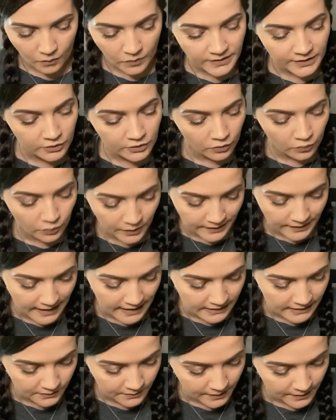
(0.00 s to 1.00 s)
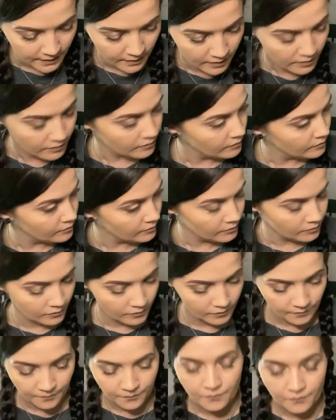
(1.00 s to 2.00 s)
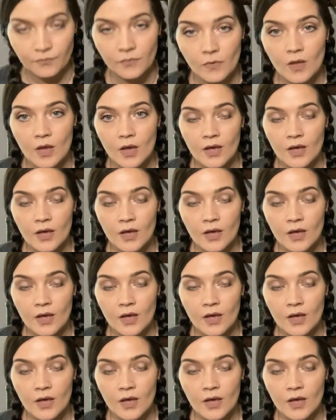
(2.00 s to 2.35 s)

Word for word: We sold one last week. Oh, okay.